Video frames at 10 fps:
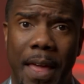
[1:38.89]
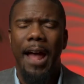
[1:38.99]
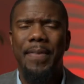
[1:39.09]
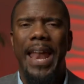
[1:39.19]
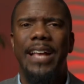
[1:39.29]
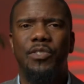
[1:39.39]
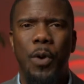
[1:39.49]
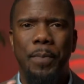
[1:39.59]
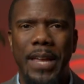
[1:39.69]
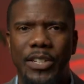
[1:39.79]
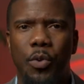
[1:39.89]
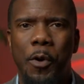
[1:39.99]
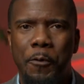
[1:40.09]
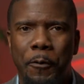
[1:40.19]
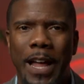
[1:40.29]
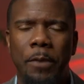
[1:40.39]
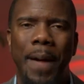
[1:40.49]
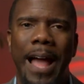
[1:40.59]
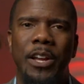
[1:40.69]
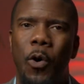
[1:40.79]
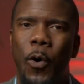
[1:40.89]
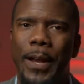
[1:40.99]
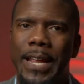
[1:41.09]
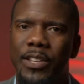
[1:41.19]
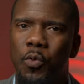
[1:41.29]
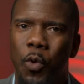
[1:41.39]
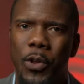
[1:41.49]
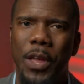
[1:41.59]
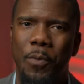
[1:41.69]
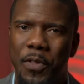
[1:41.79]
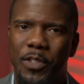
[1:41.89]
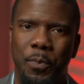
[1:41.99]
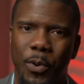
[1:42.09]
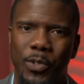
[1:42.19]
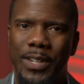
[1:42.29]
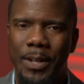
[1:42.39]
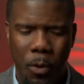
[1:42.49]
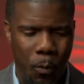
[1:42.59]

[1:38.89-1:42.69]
And then as we began to reflect back on his working with this person